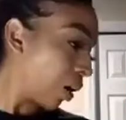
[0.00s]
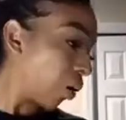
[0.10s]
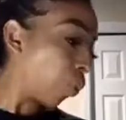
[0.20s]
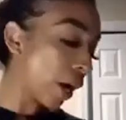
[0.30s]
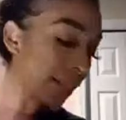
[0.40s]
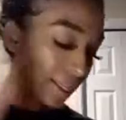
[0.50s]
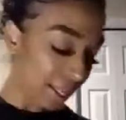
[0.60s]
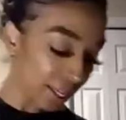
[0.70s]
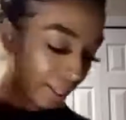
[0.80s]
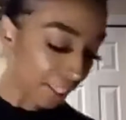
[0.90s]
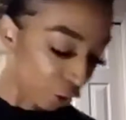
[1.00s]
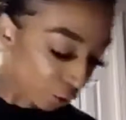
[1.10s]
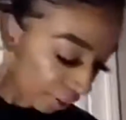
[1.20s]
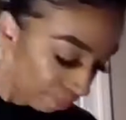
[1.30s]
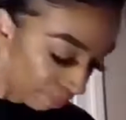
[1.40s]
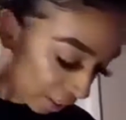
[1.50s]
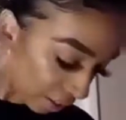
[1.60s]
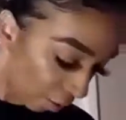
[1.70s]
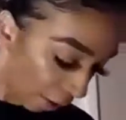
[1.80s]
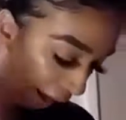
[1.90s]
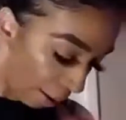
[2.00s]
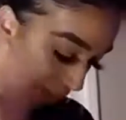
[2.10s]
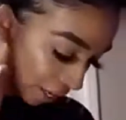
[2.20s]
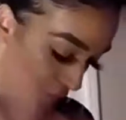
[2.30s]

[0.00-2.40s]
one thing that you can be so happy